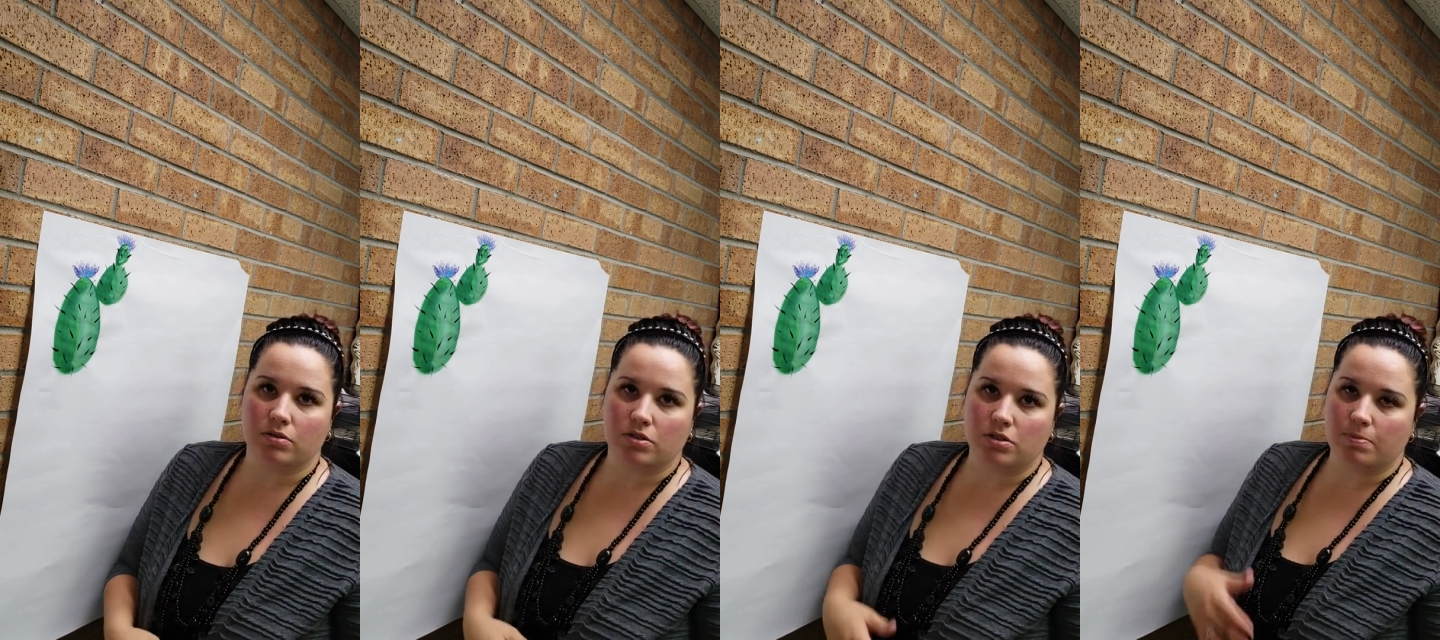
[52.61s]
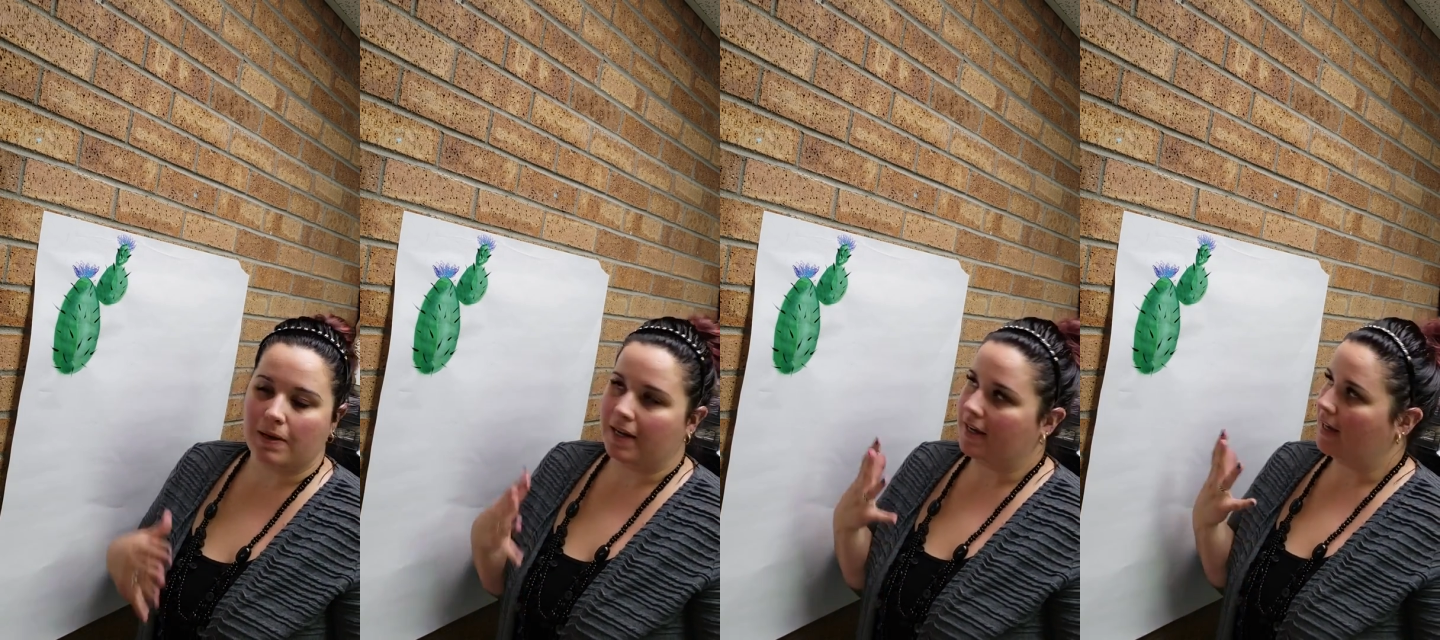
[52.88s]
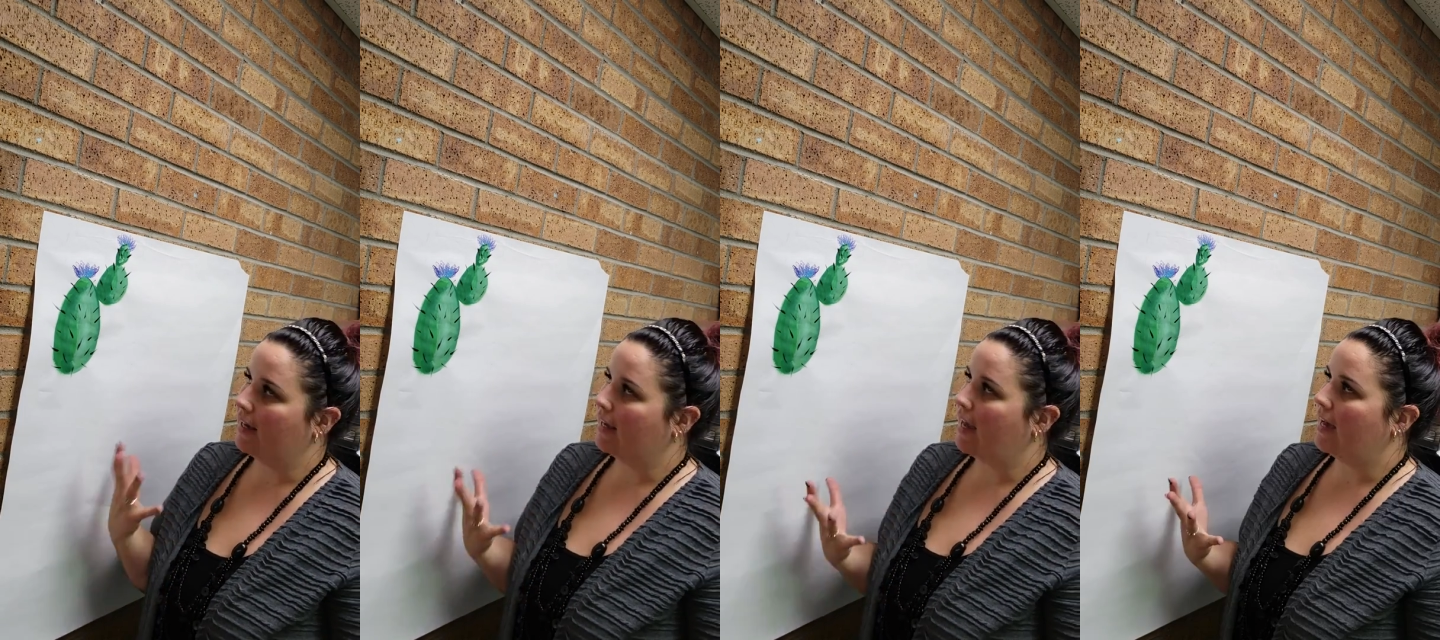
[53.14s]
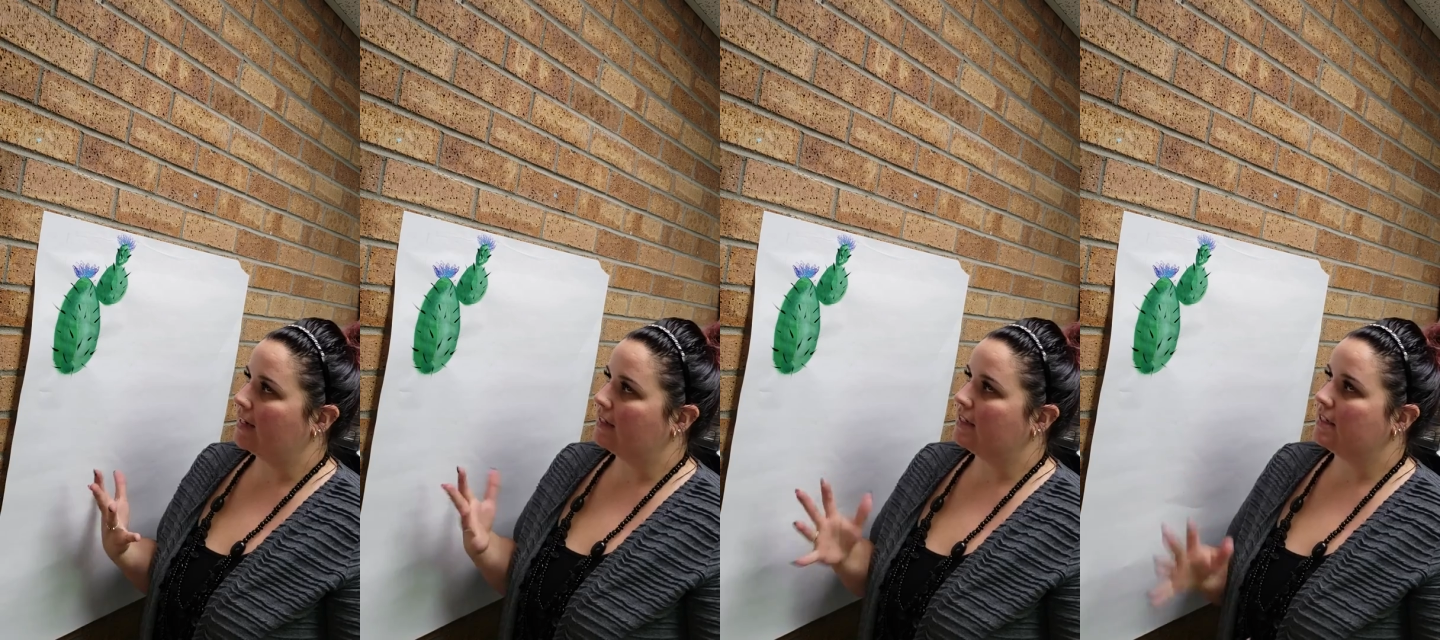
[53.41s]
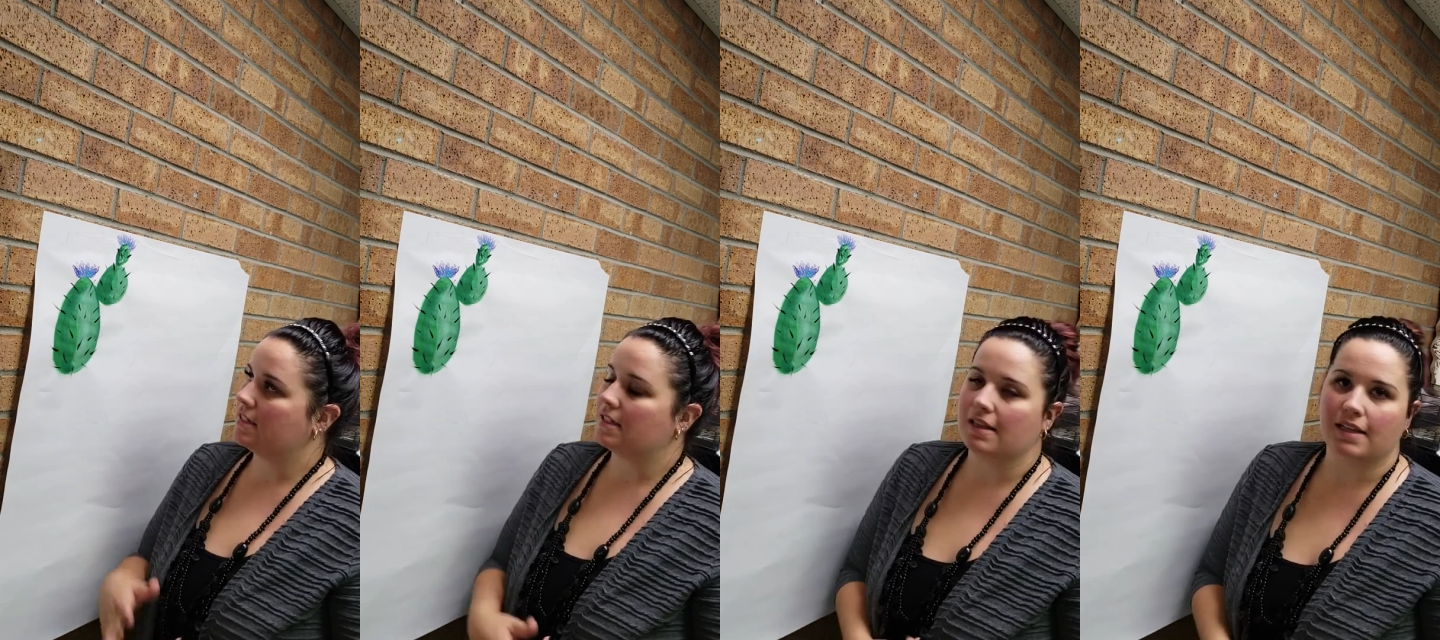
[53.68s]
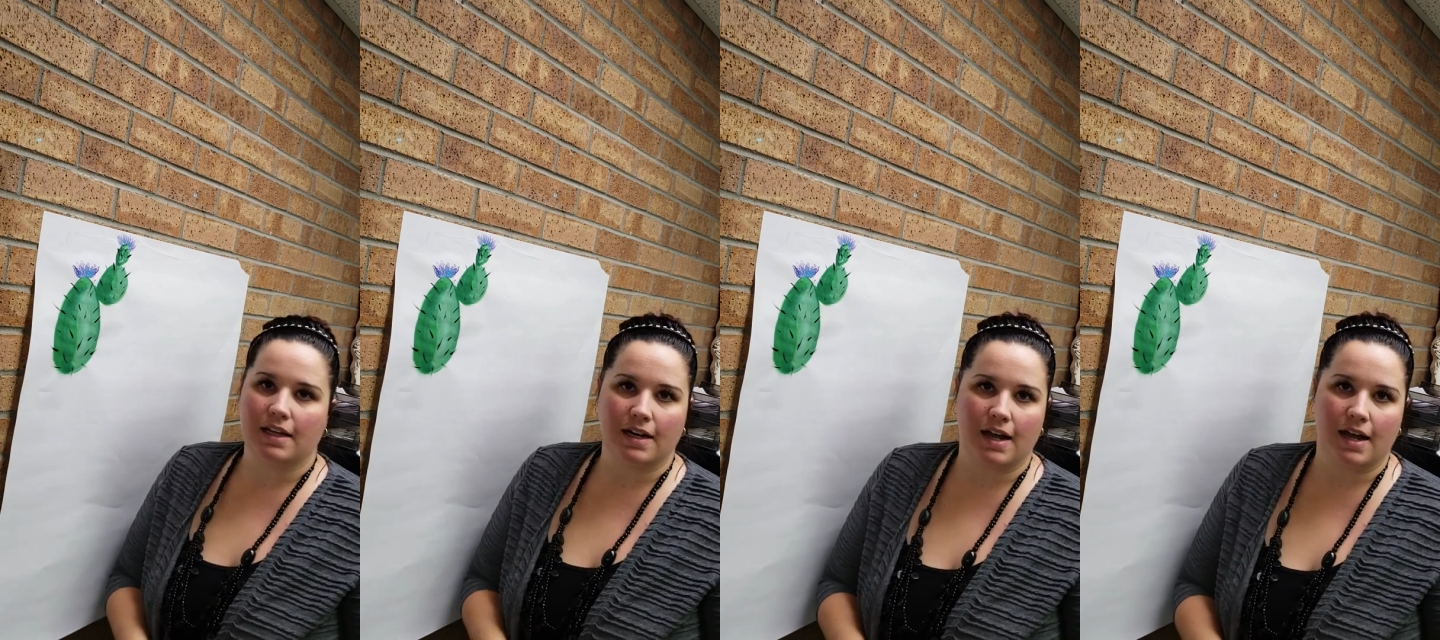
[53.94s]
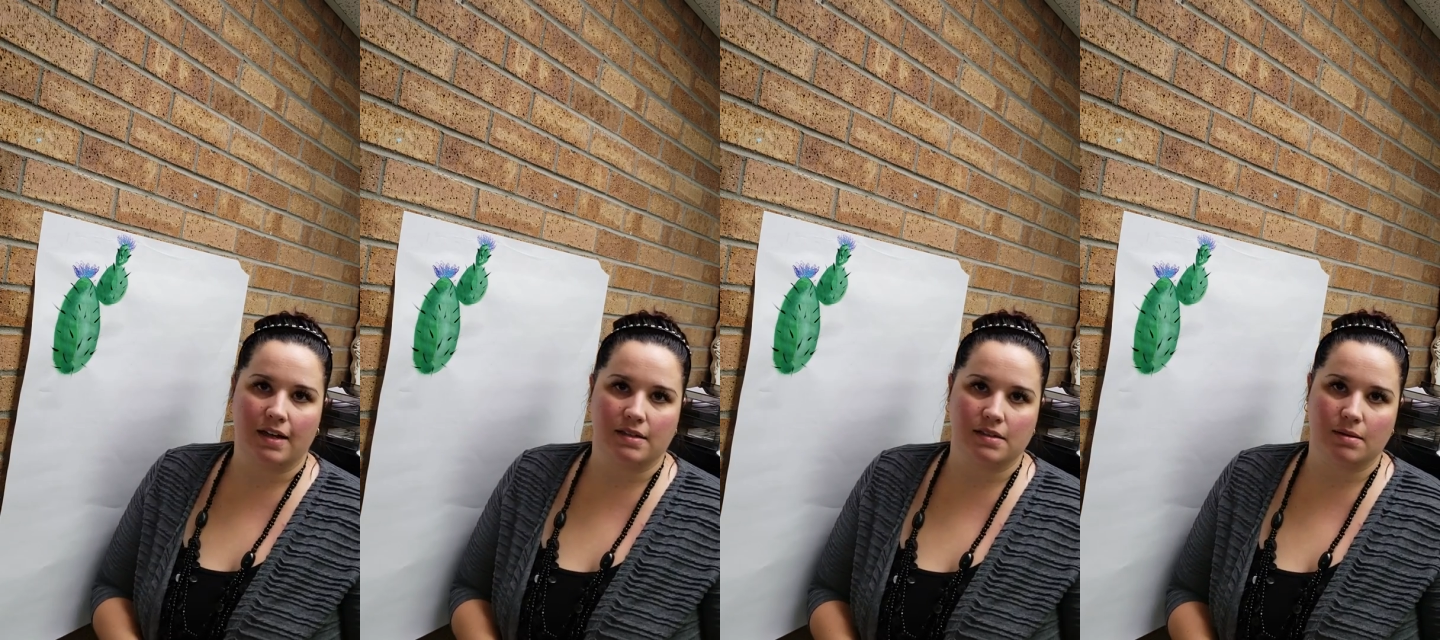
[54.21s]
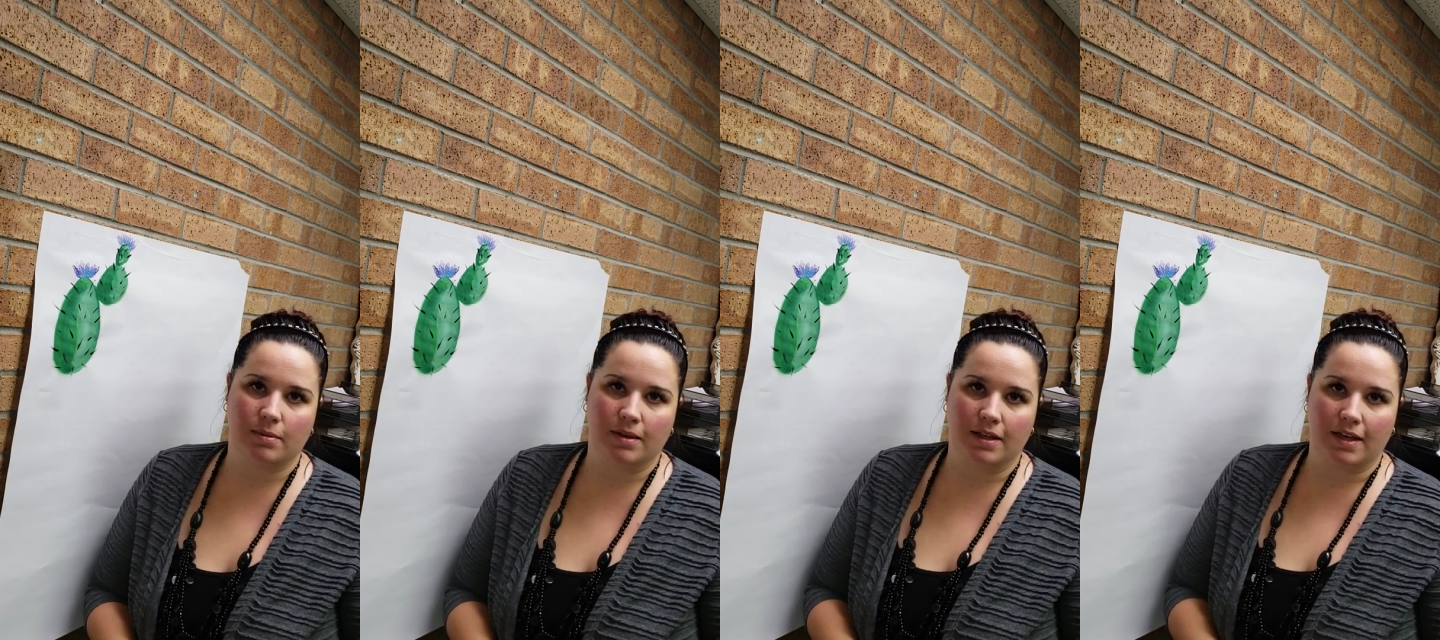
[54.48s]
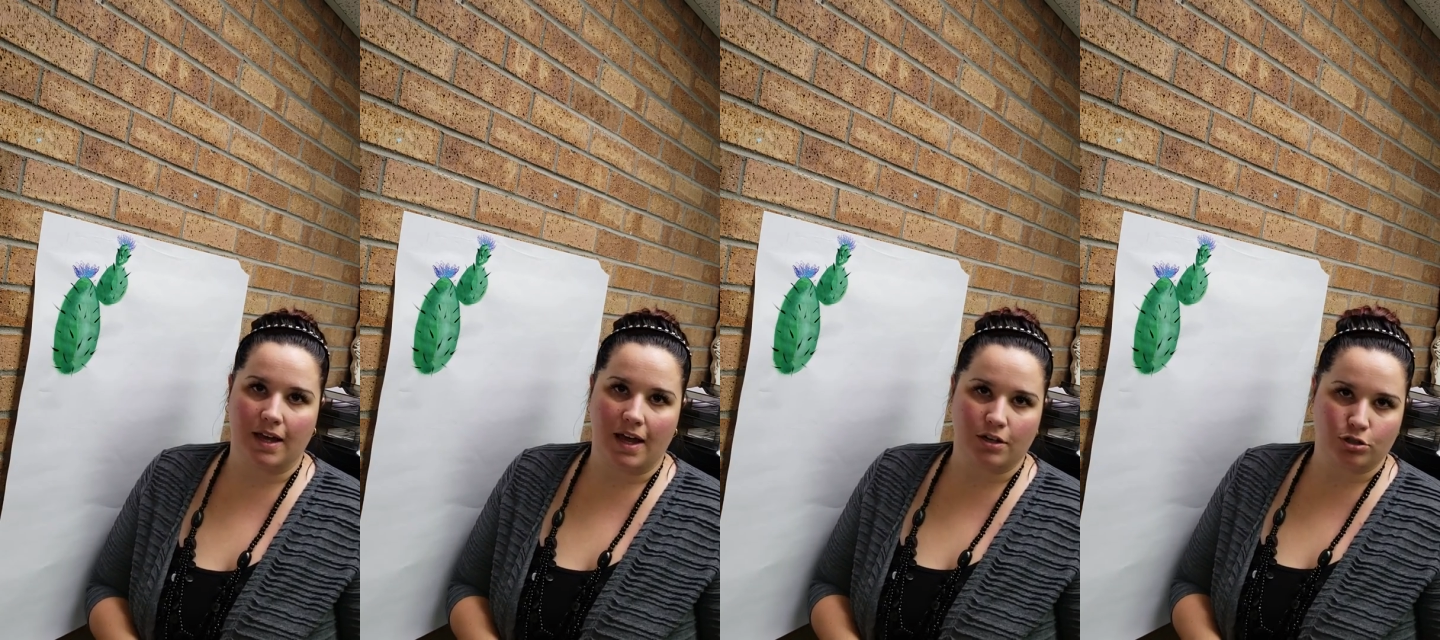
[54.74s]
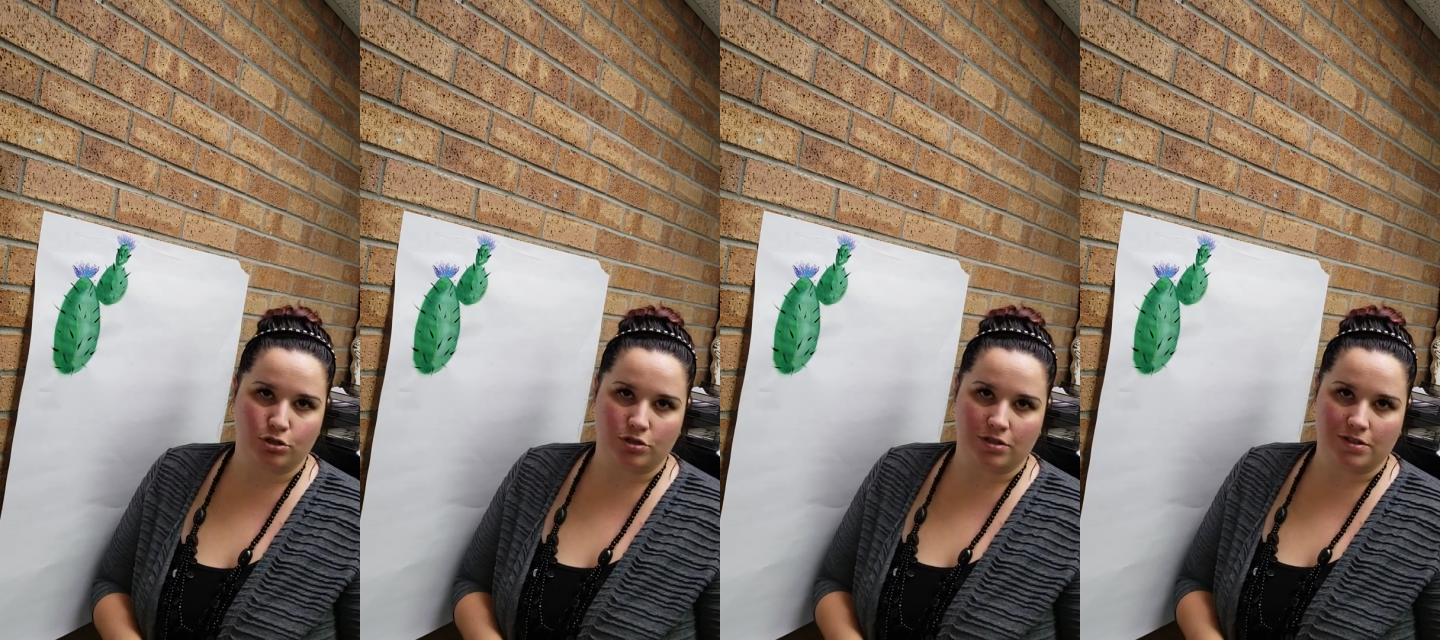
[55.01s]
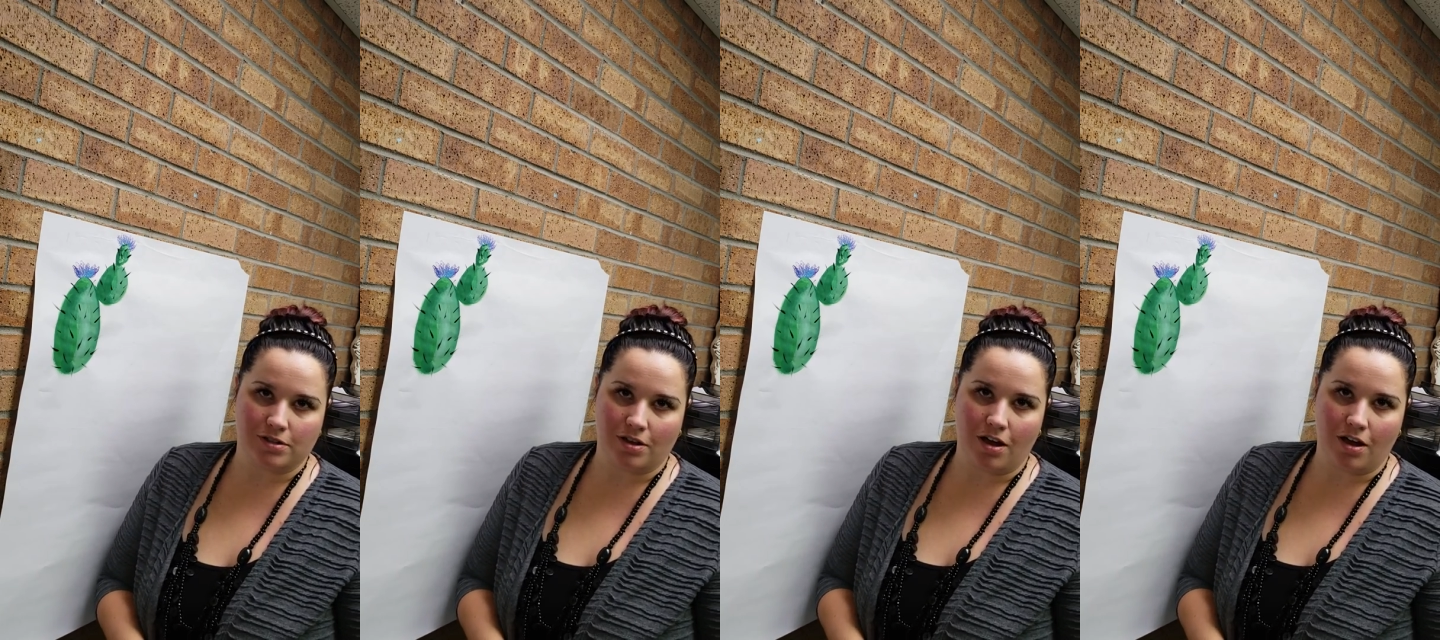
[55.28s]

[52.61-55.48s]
to paint a cactus and then add some of the extras